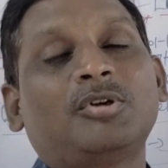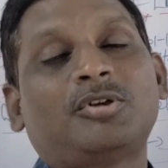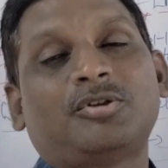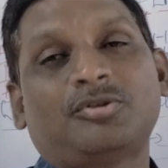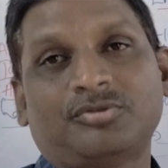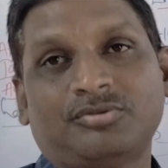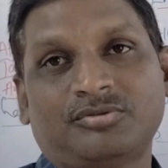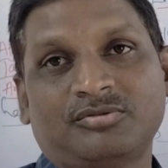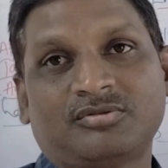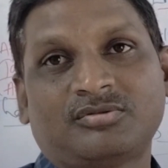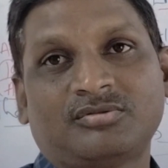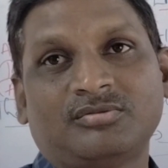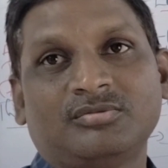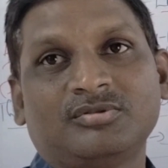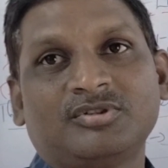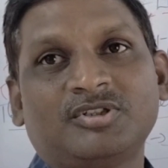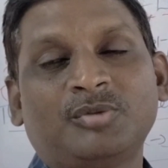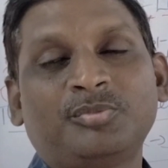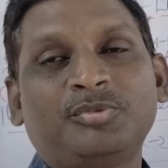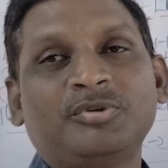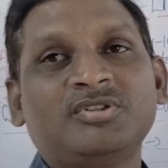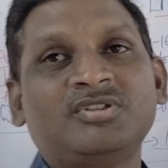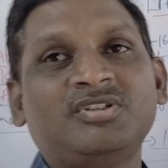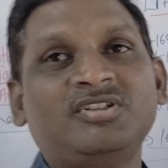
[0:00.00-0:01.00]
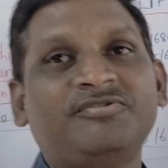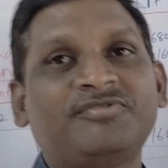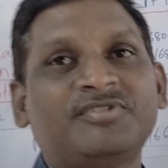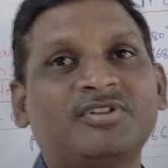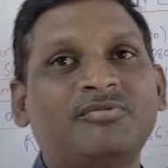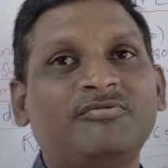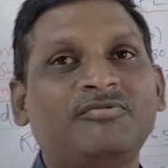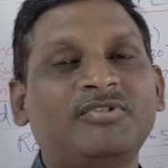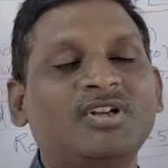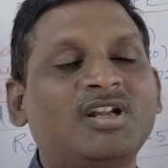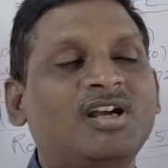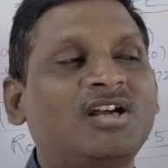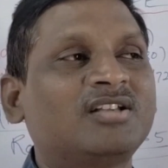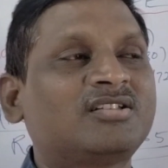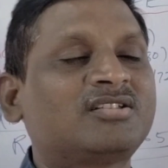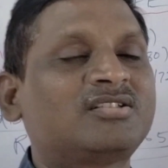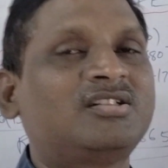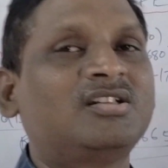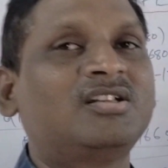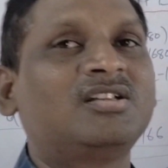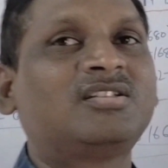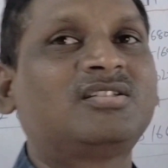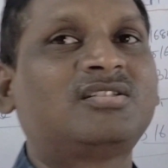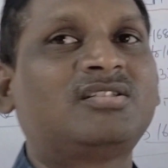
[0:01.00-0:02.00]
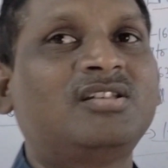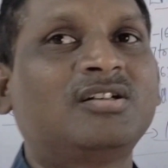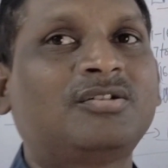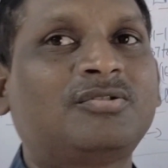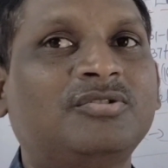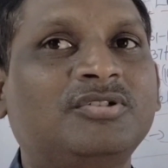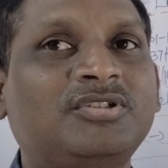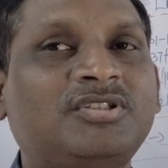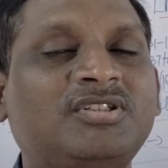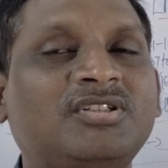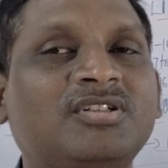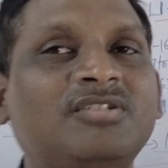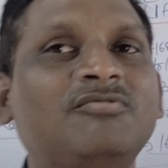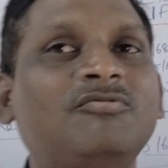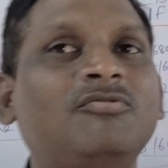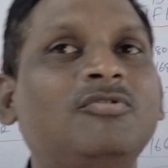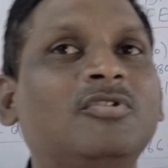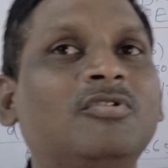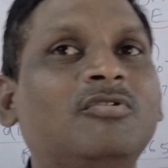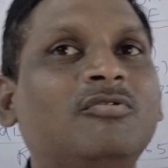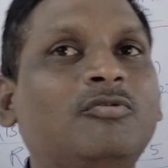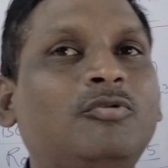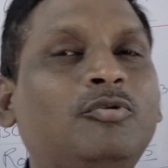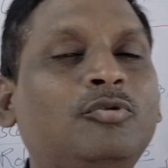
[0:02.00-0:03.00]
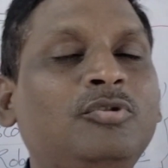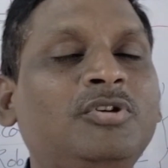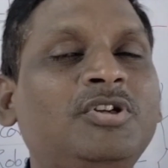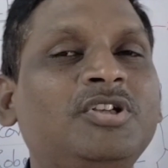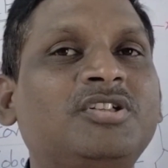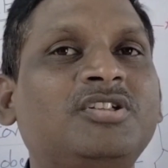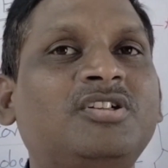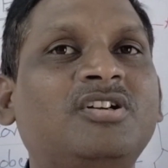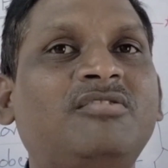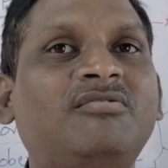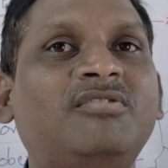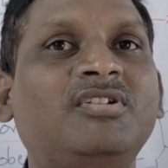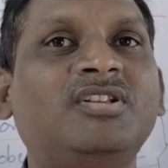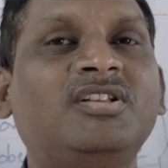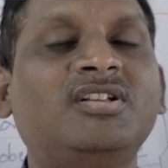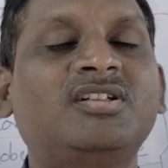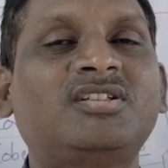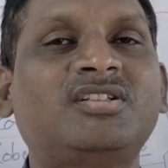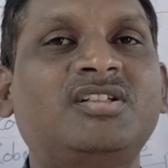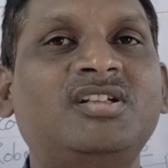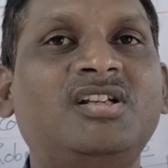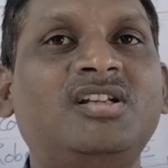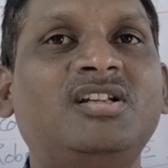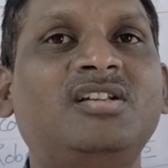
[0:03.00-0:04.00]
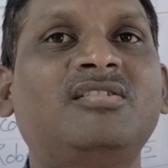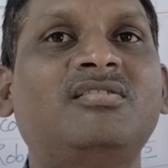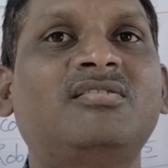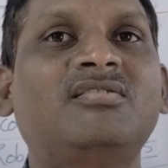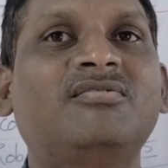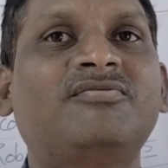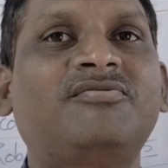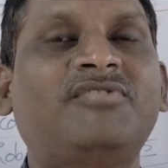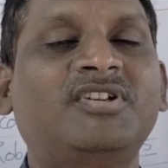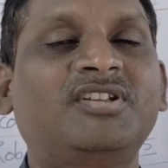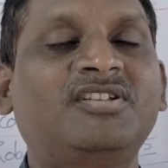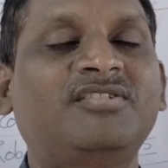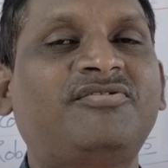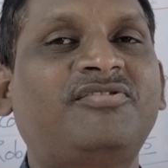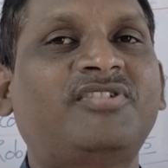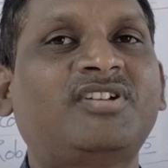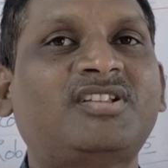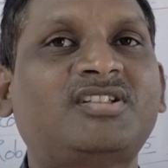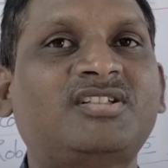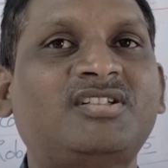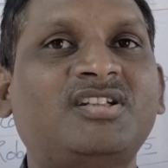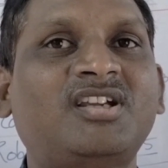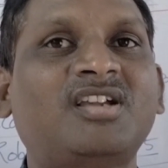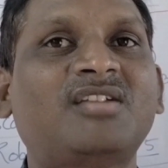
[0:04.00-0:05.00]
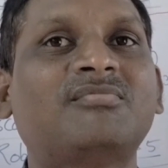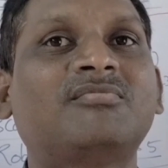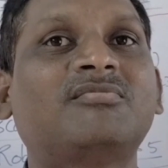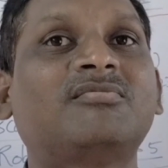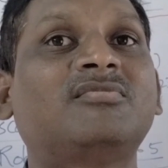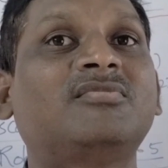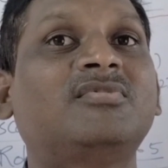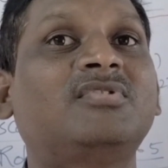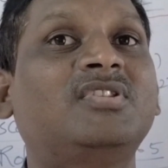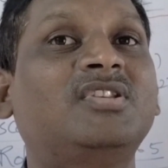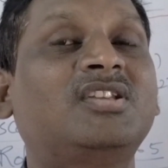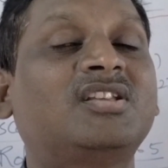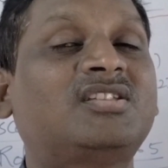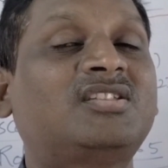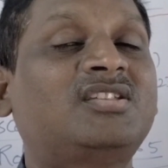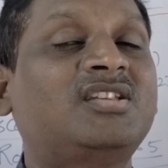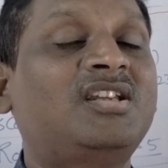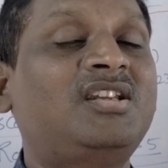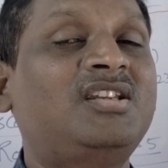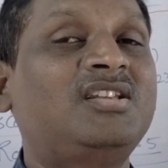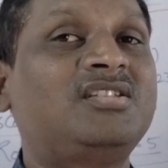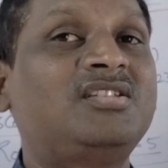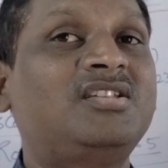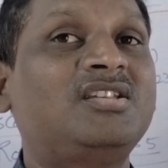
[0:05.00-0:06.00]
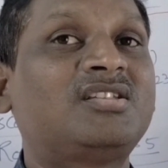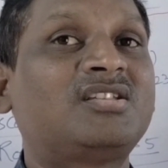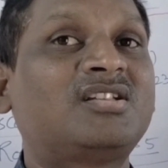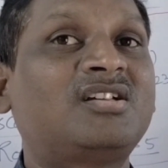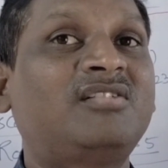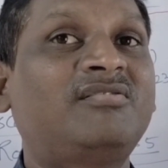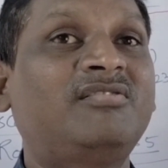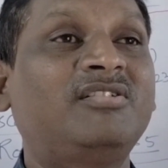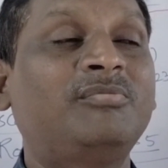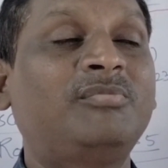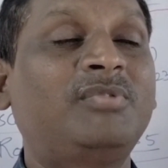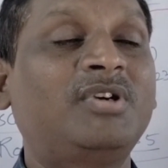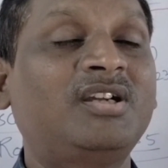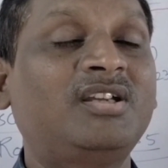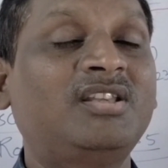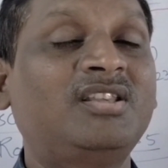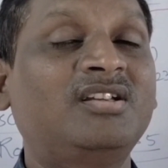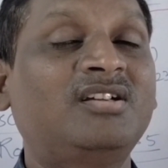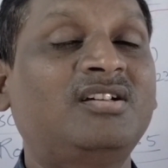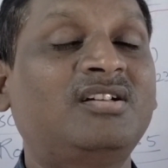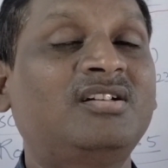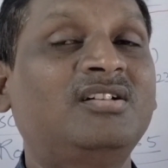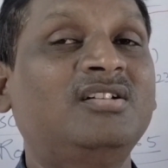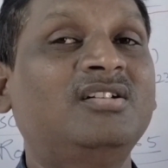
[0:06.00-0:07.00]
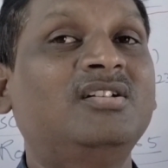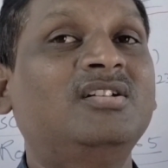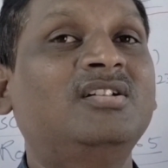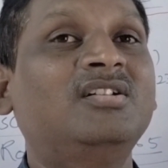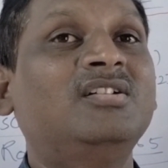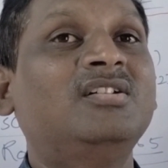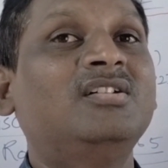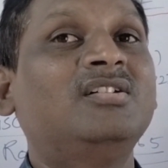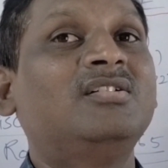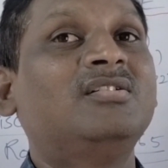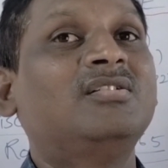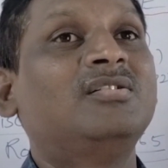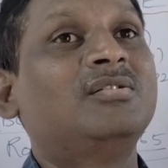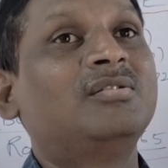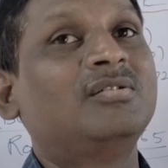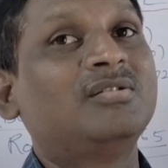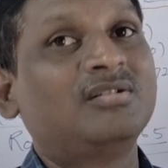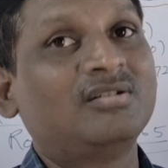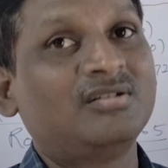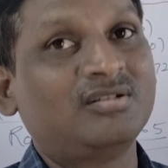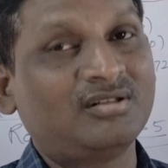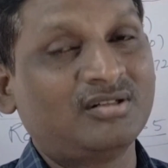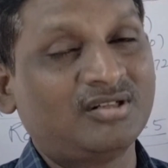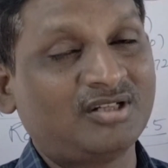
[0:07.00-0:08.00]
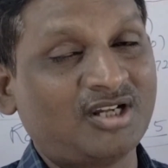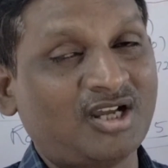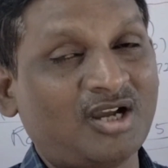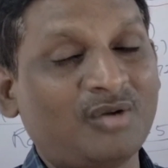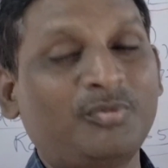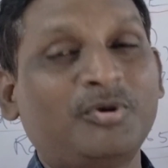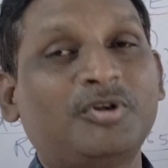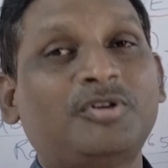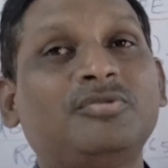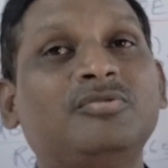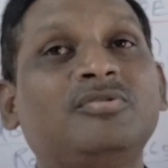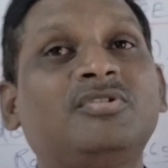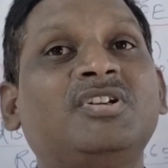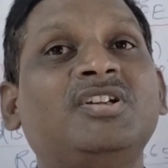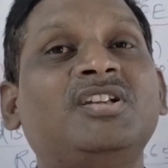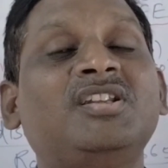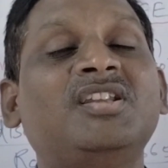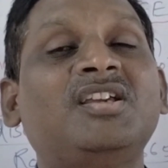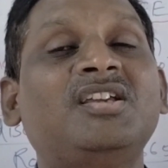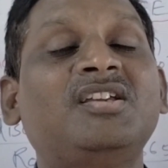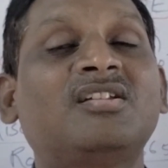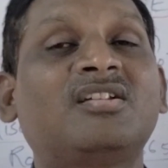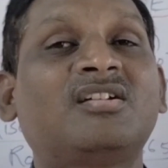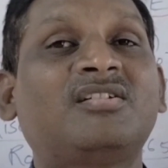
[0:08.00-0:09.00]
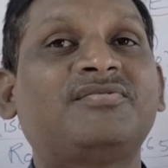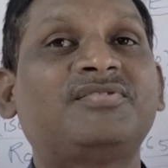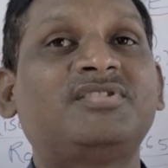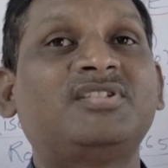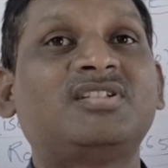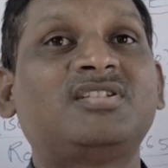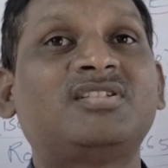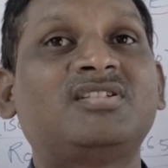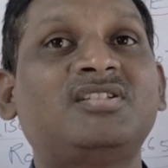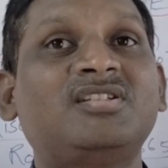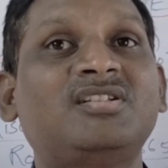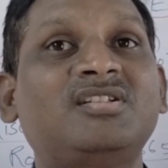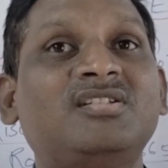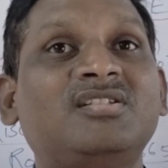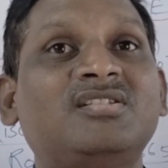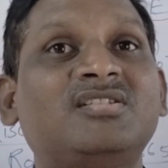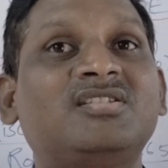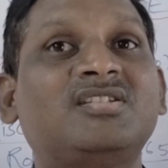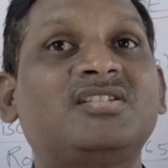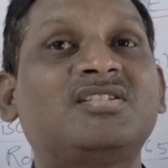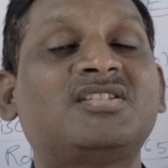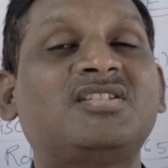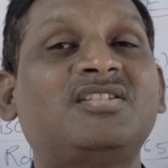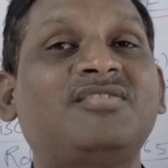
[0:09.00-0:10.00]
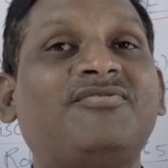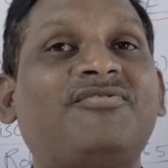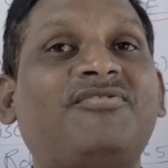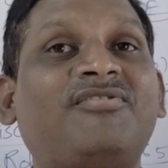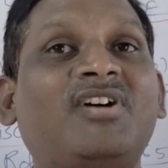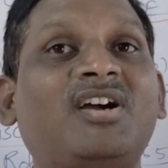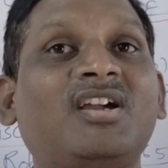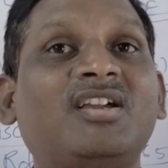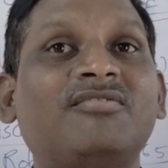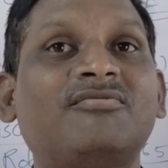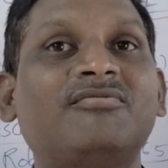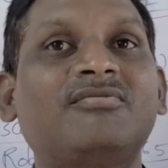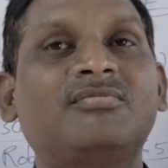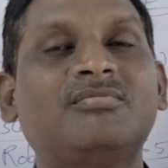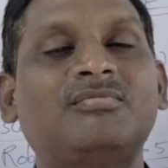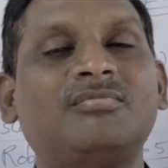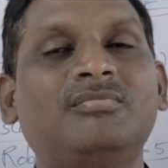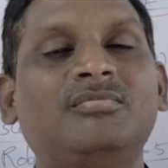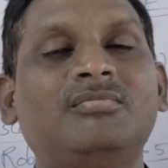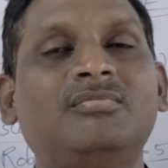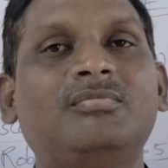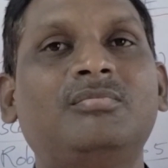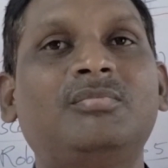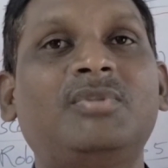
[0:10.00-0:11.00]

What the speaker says: Robert Hooke. Suppose if someone asked us the question, who discovered the cell for the first time? The cell is discovered by the Robert Hooke in the year of 1665.